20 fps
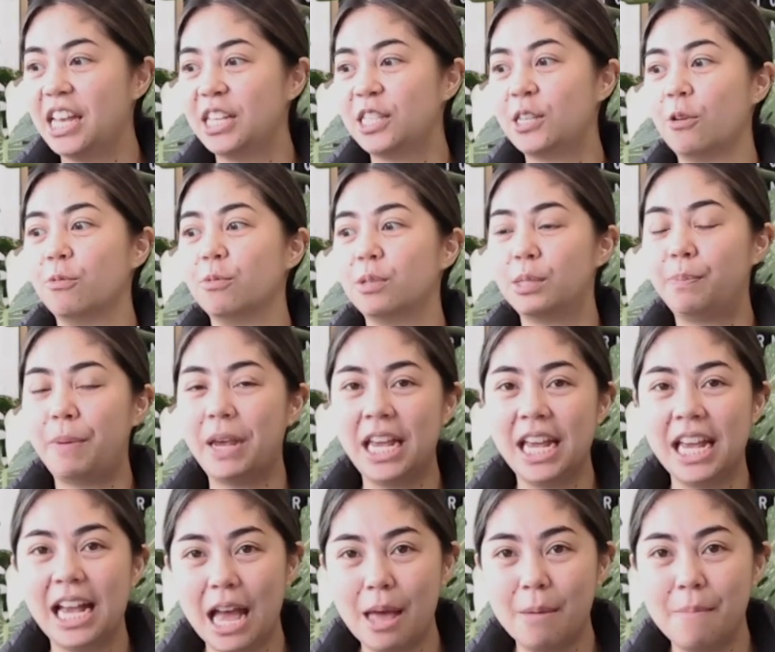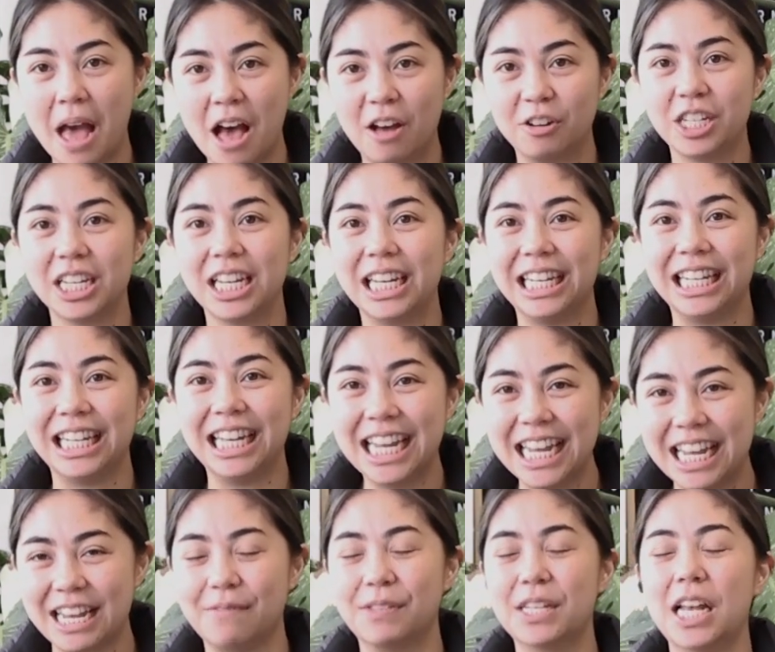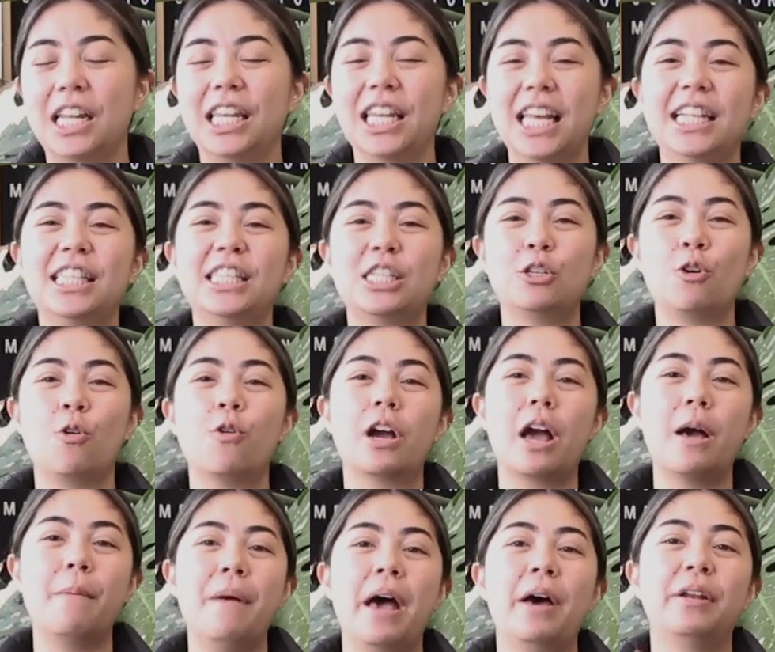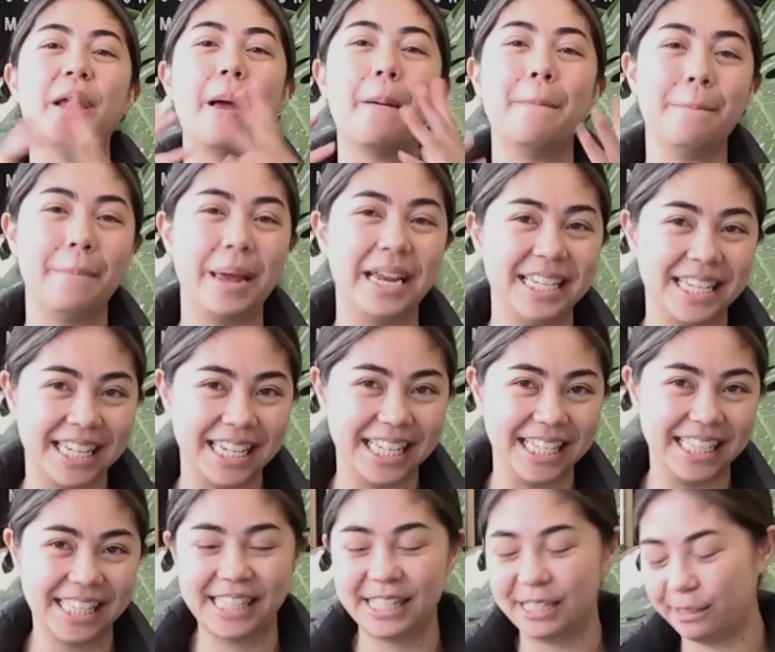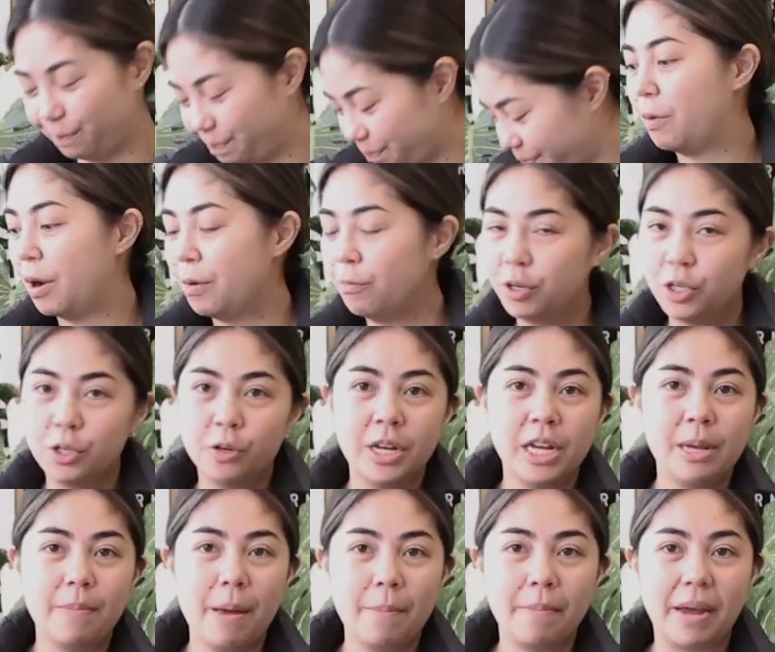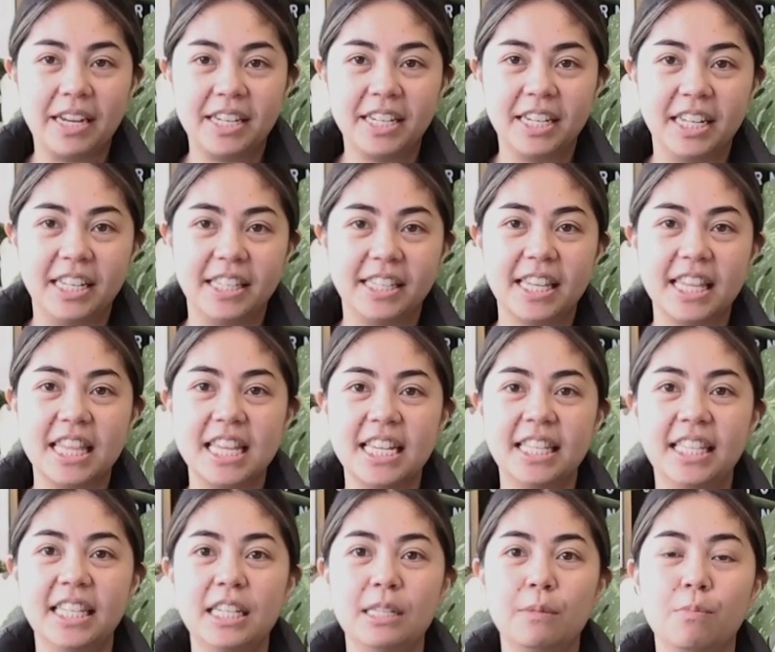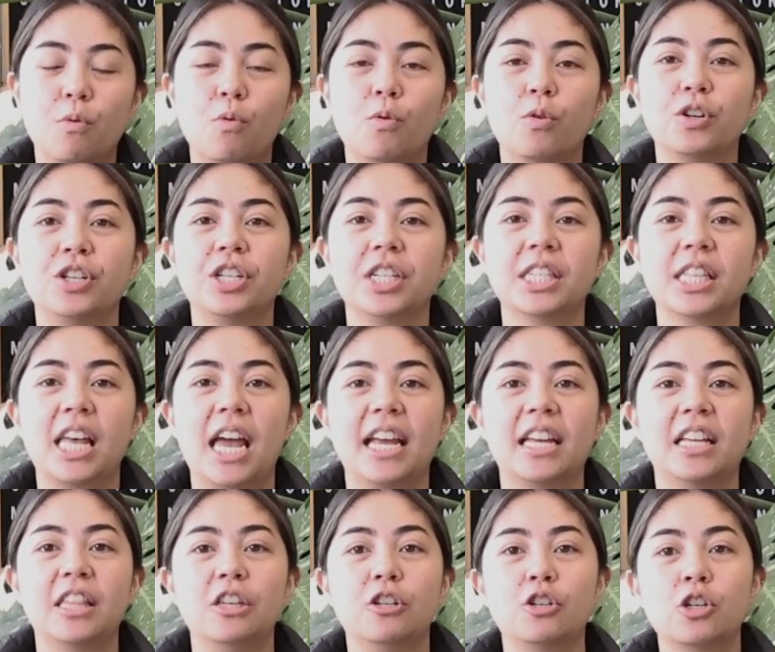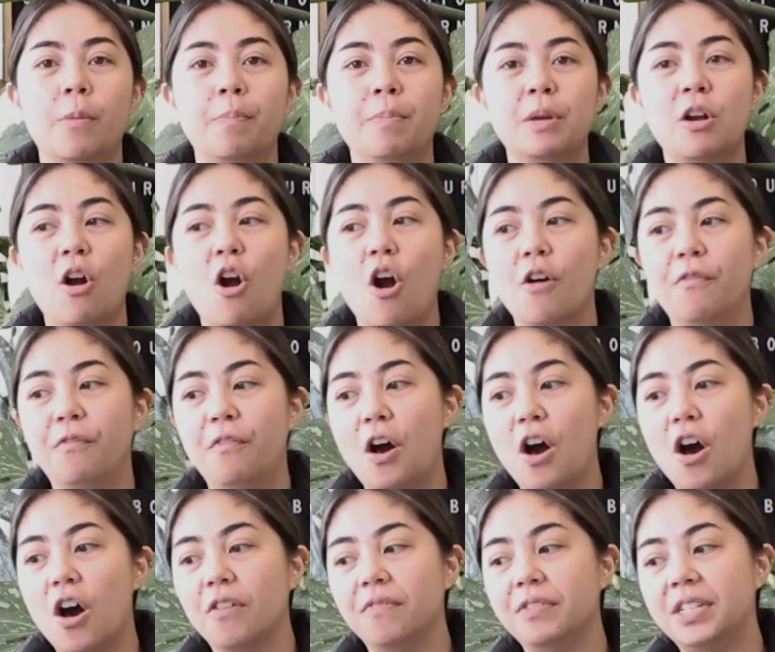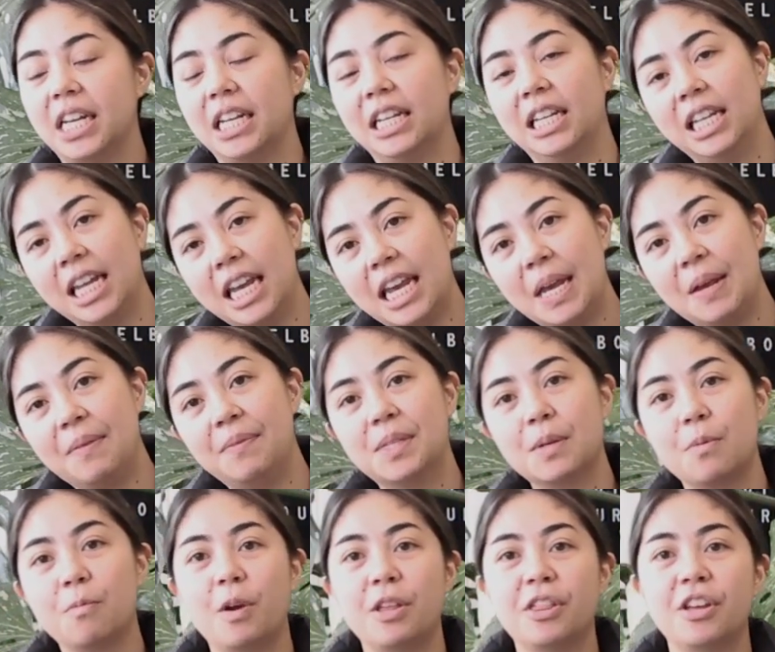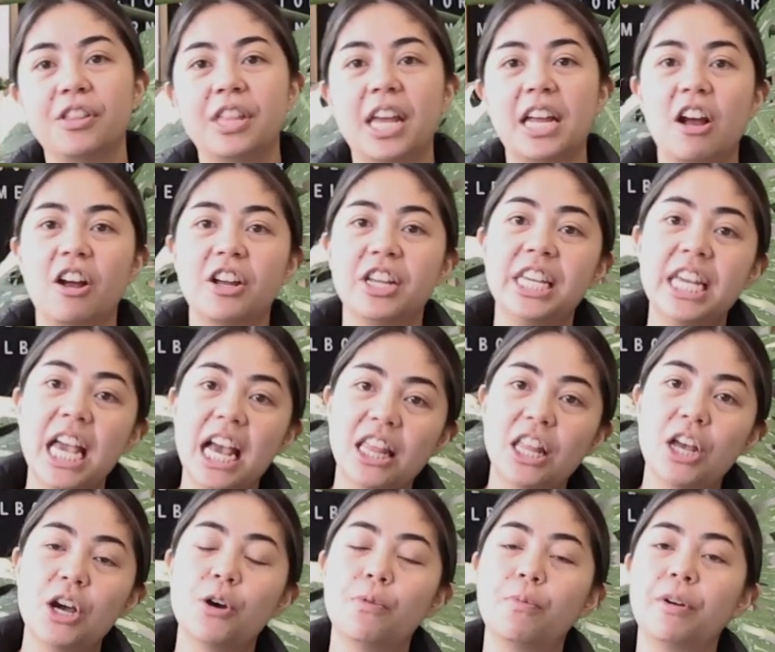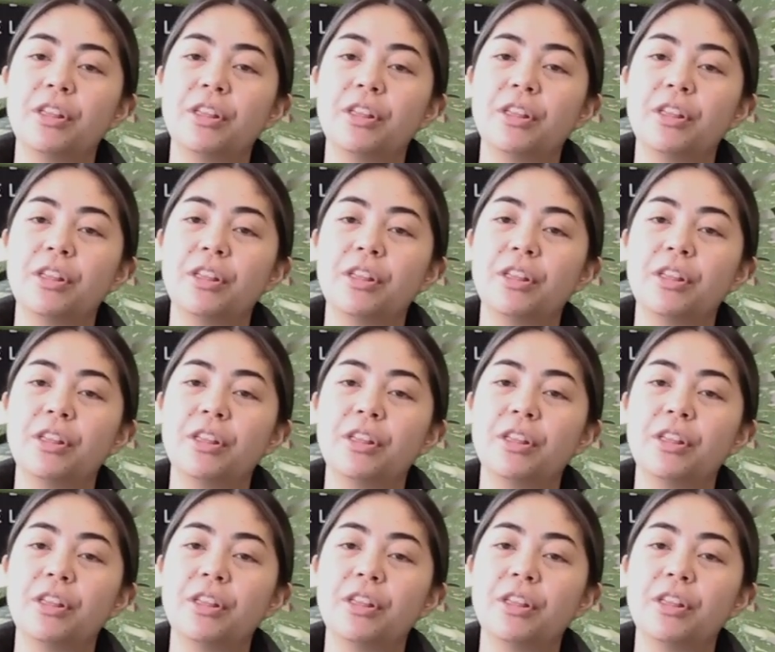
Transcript: So speaking about leaves, let's talk about maintenance. When we're talking about maintenance, this is more just like the chopping off of dead leaves, whether they are yellow,